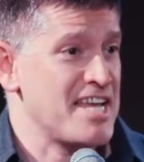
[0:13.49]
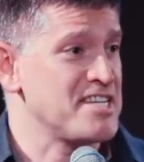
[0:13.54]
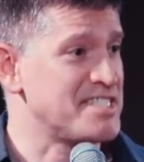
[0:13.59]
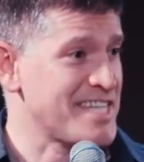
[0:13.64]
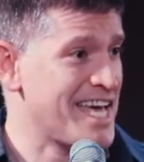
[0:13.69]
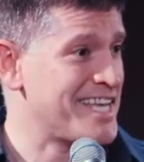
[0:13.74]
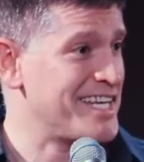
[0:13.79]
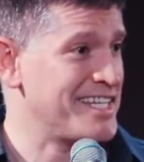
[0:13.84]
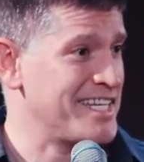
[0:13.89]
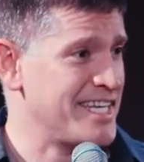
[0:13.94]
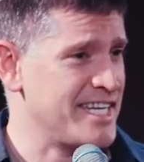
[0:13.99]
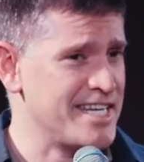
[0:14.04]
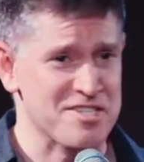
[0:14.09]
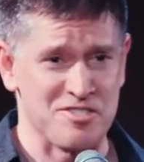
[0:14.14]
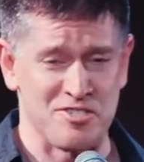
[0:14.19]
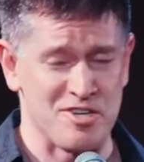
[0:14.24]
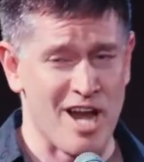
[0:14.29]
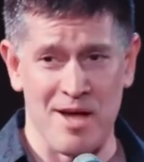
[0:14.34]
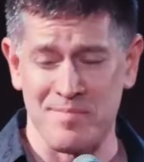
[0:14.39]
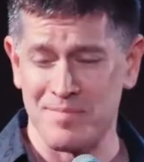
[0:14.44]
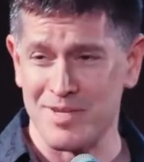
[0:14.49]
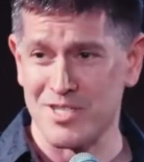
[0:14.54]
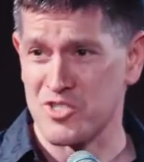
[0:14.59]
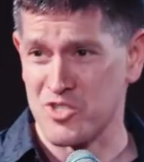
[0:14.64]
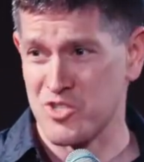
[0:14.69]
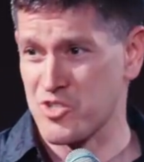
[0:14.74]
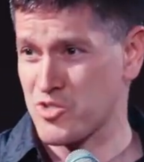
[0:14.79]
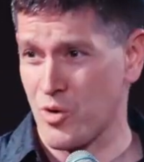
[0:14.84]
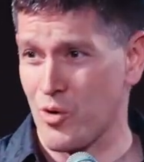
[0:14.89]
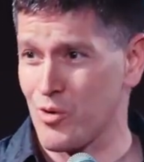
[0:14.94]
identity has not been
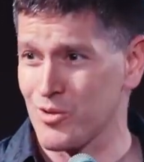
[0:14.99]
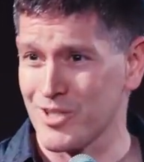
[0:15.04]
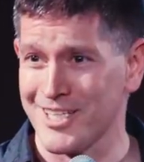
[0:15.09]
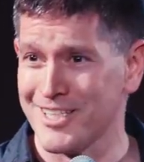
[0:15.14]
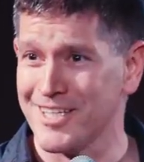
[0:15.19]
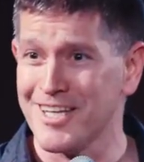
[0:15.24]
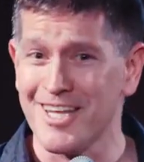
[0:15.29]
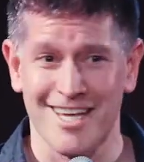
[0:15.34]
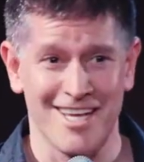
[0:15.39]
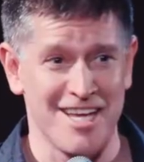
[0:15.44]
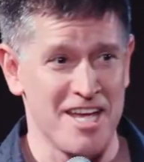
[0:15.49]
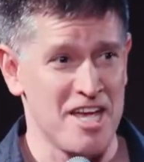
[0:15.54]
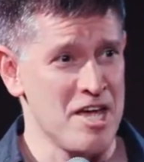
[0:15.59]
stolen.